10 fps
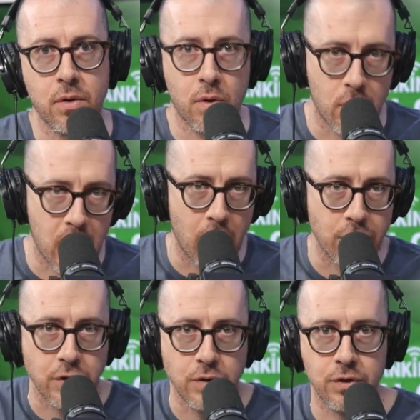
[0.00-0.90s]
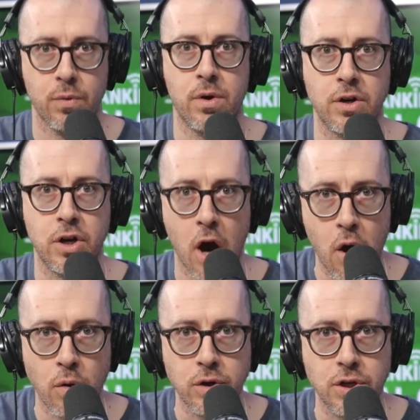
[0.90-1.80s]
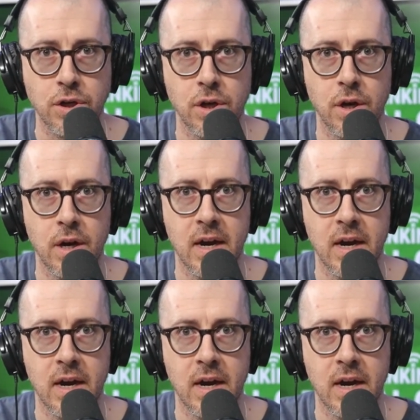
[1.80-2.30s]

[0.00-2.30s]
or I'll just use the word coach,